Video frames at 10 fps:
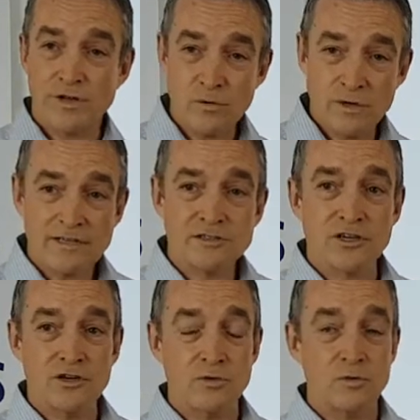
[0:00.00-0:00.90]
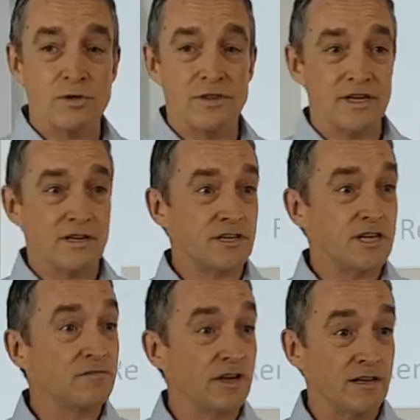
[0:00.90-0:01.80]
What I would ask you
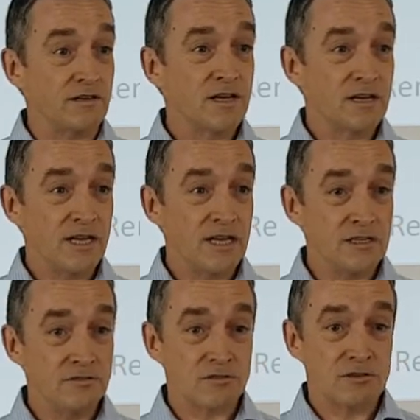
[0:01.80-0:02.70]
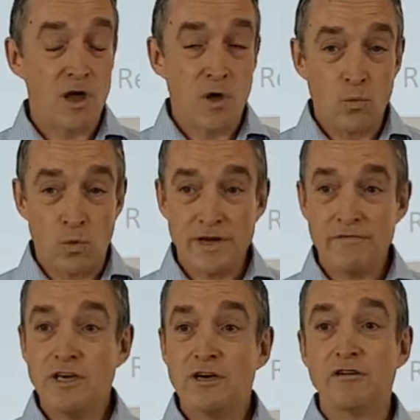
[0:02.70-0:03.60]
this evening is,
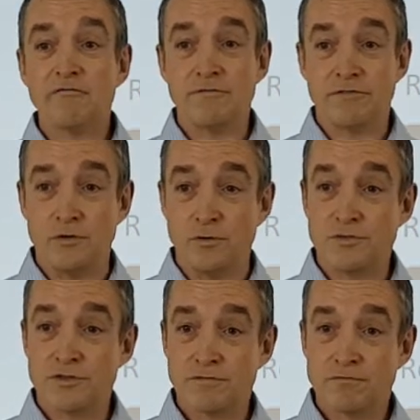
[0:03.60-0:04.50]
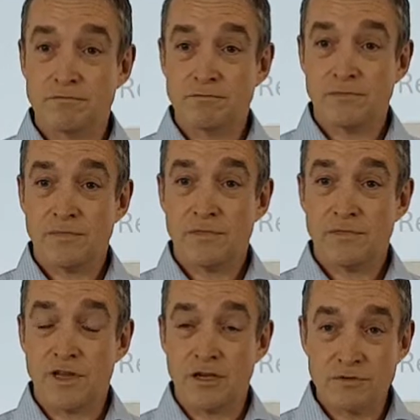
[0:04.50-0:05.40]
whatever your current views,
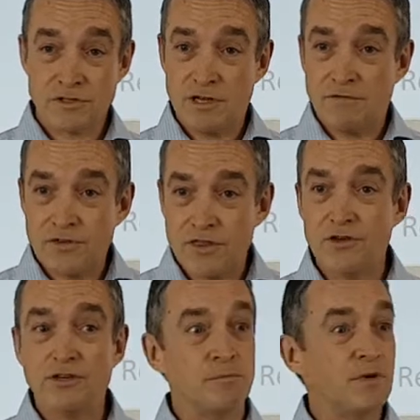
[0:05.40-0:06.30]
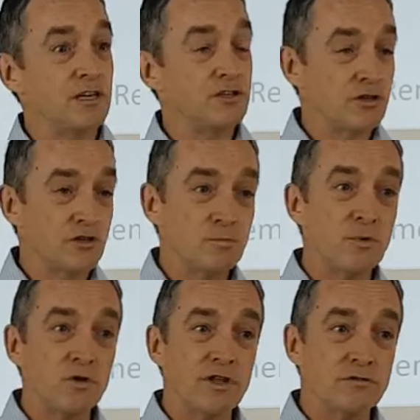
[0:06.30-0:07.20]
see if for 30 minutes you can
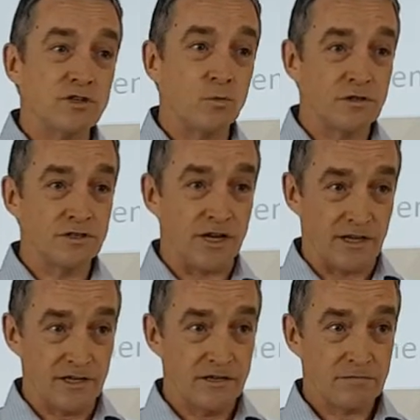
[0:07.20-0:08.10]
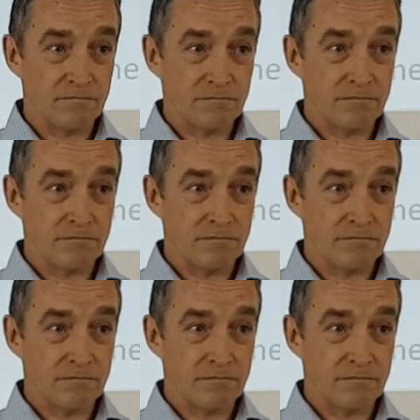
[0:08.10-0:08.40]
just put those to one side